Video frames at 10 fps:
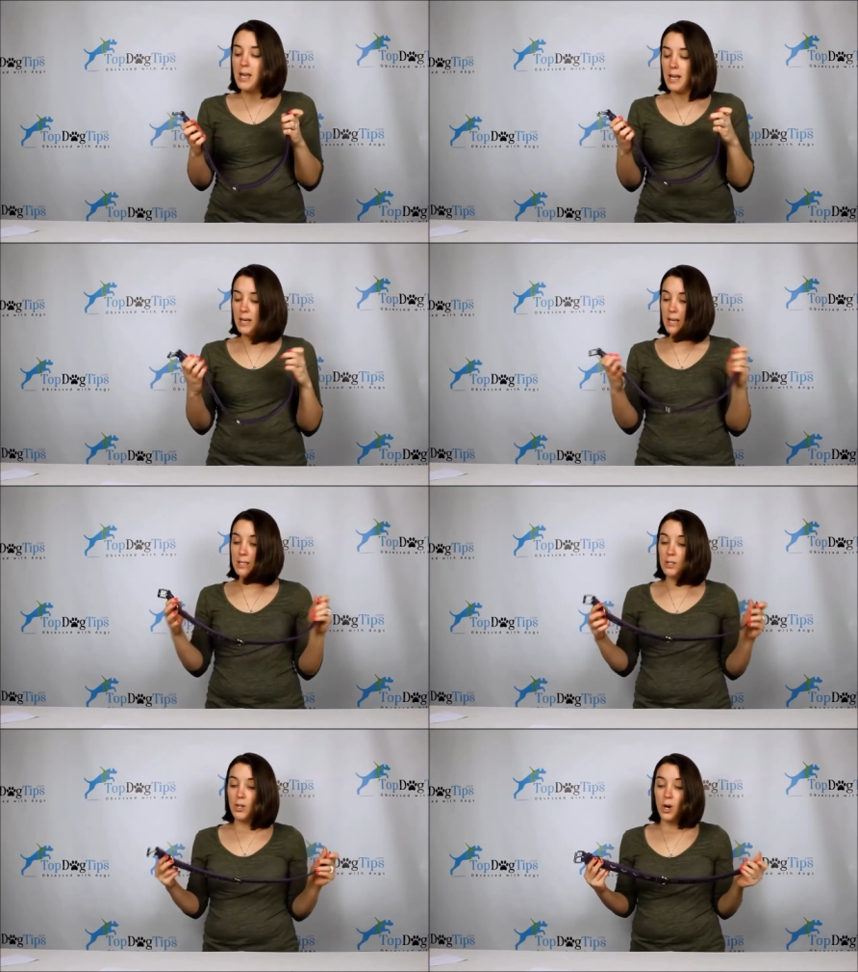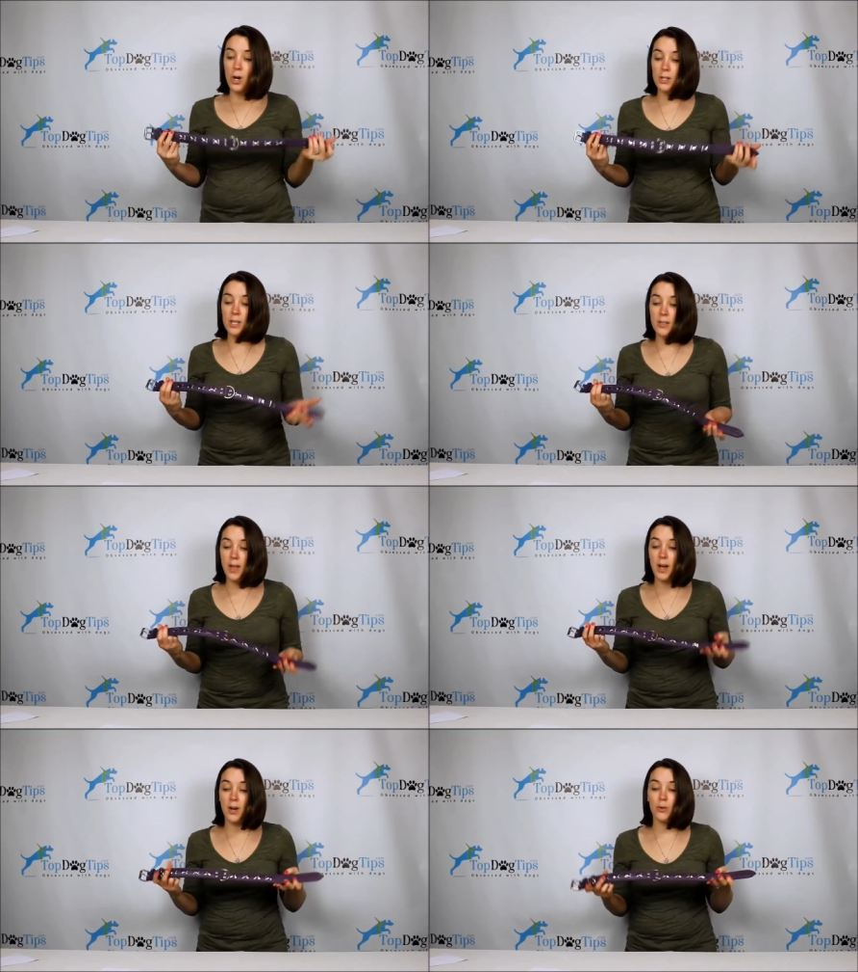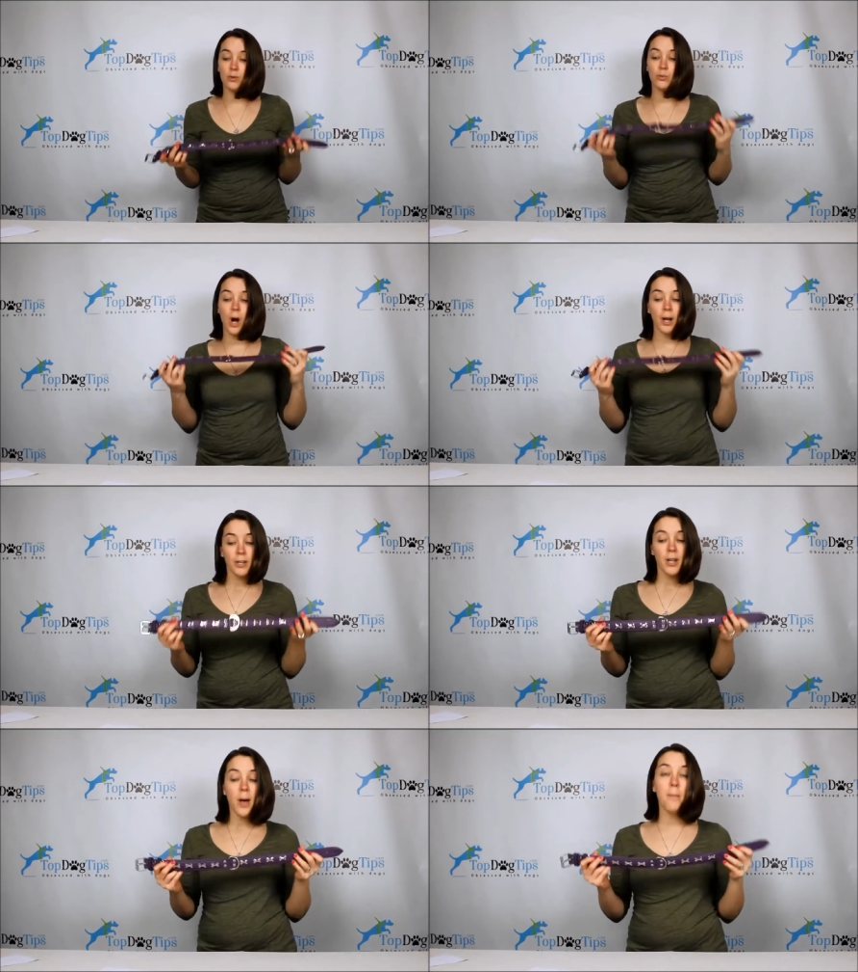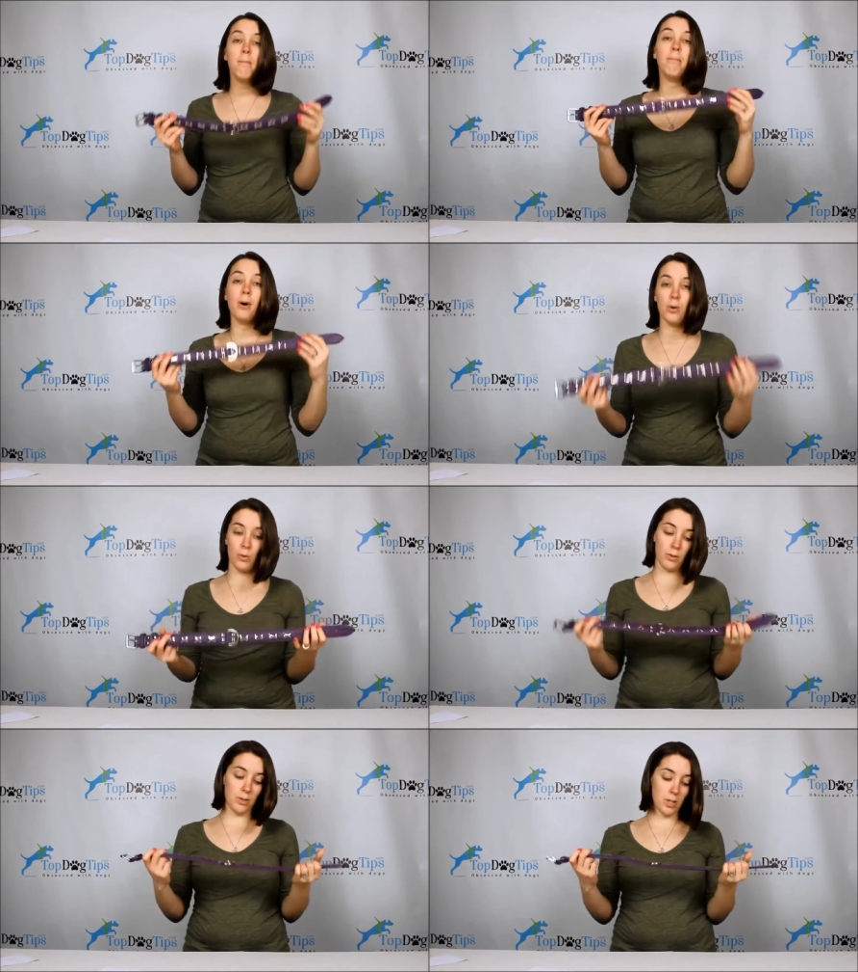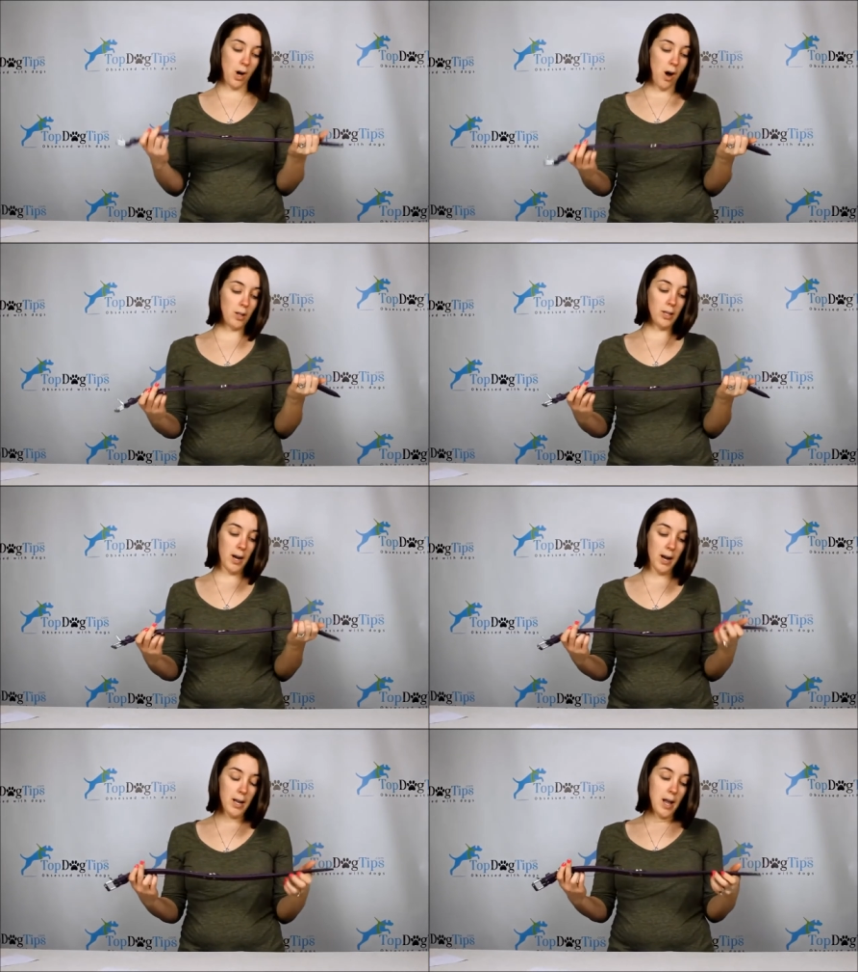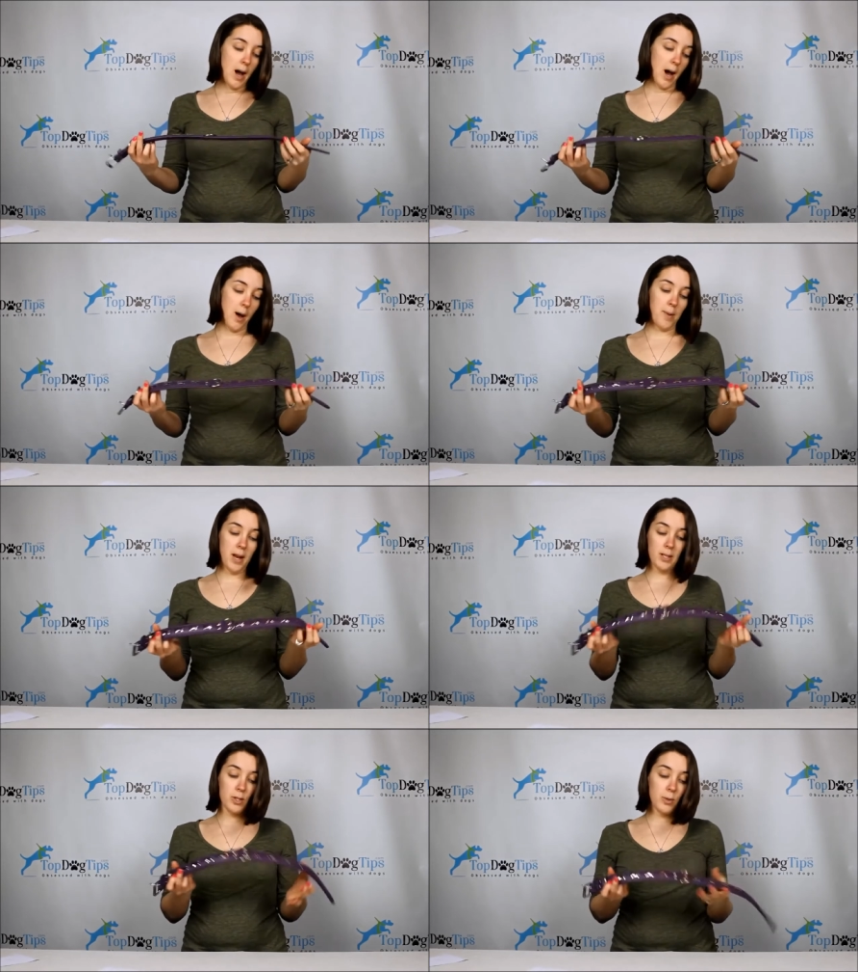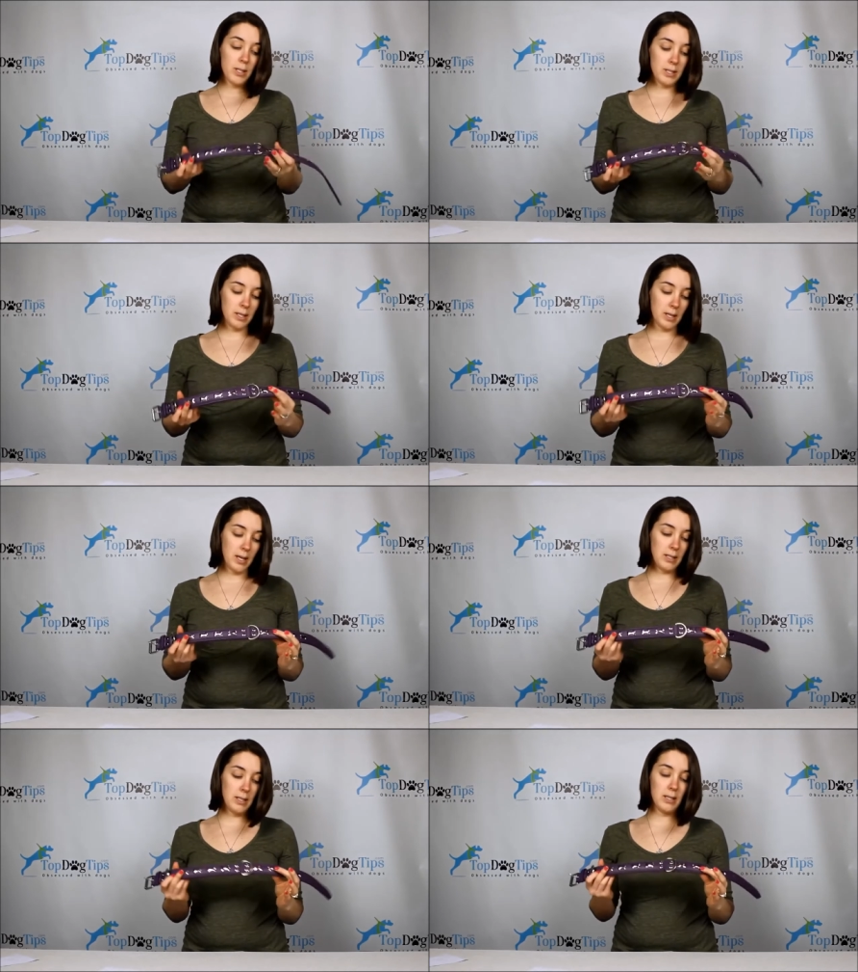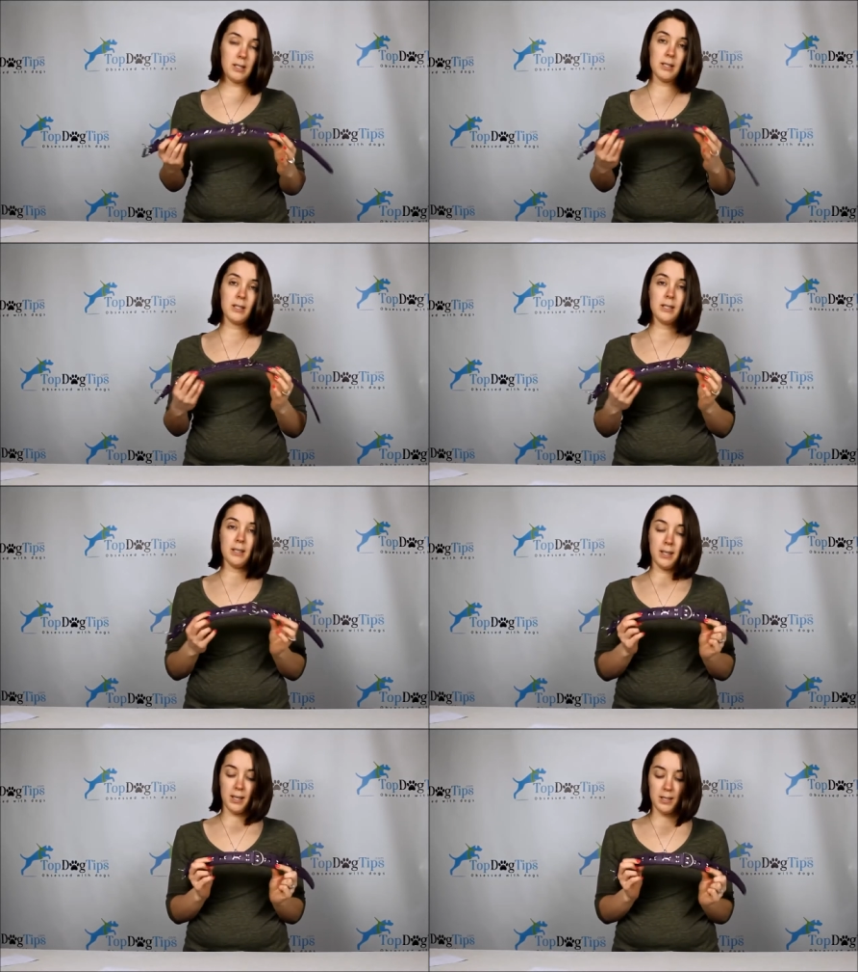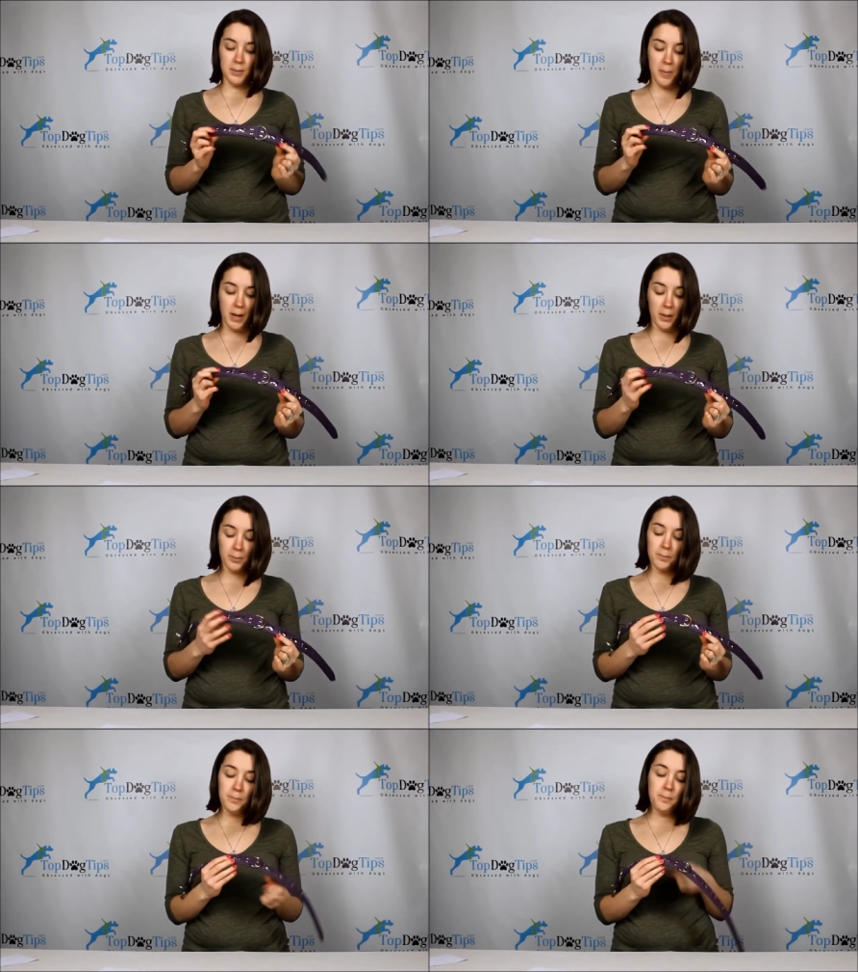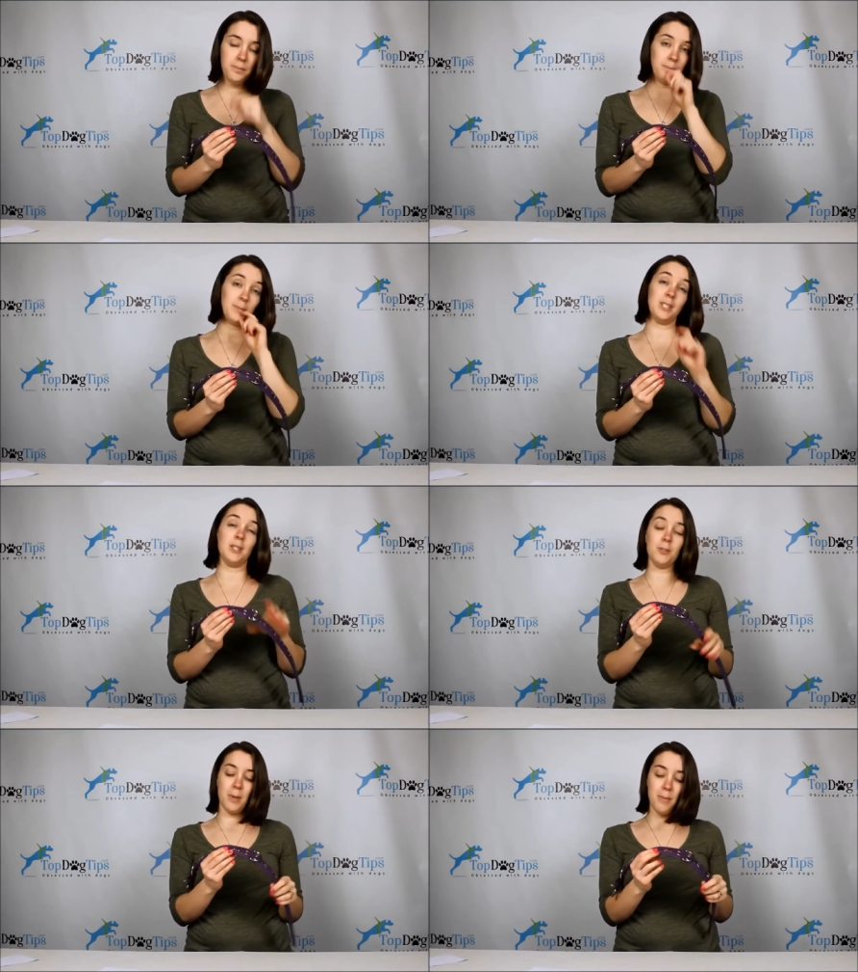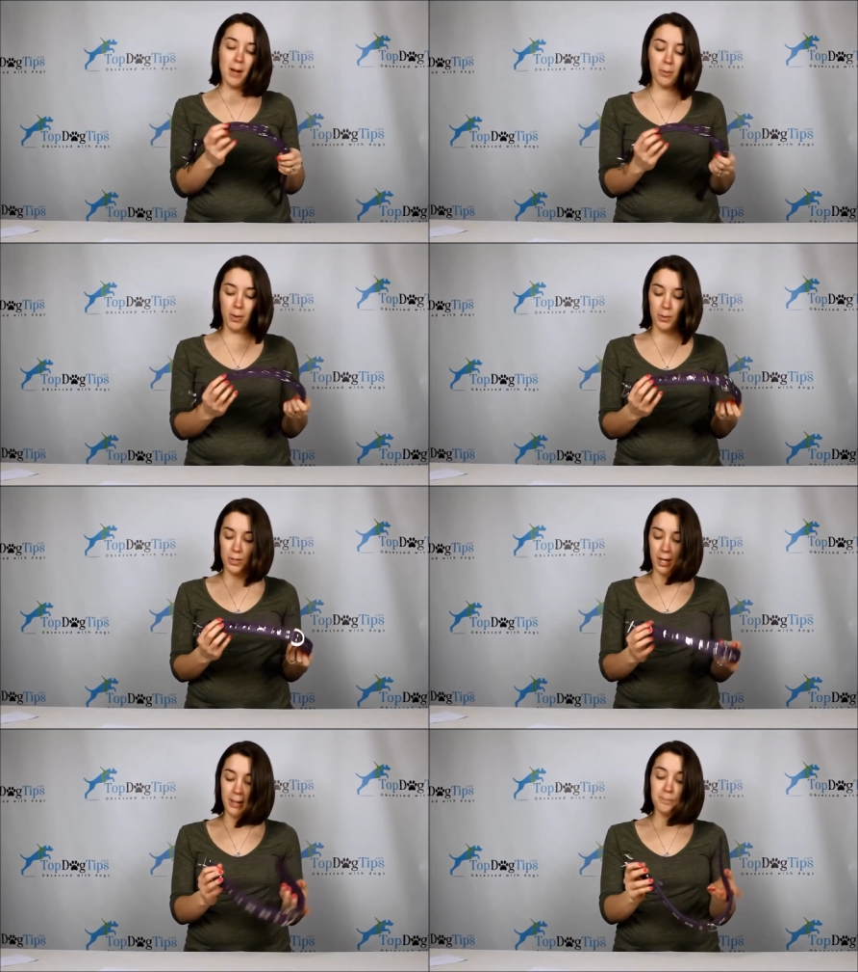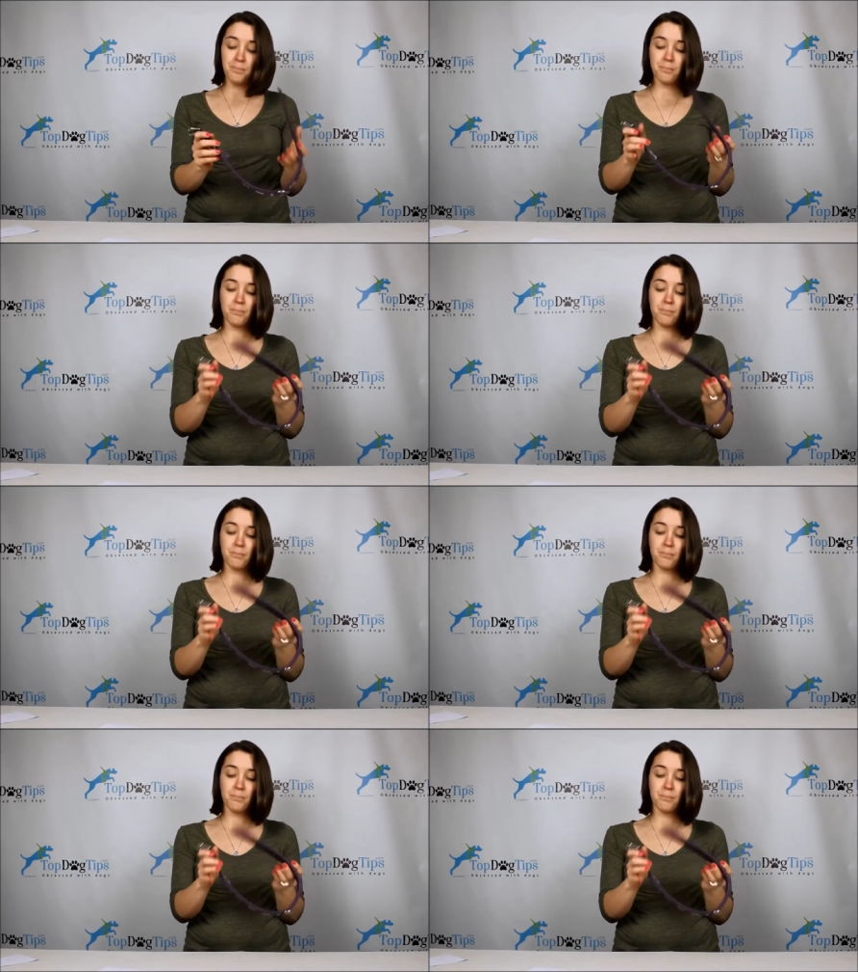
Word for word: It is called their Rotterdam Bones Collar, and as you can see it has these nice metal, excuse me, metal bones on it.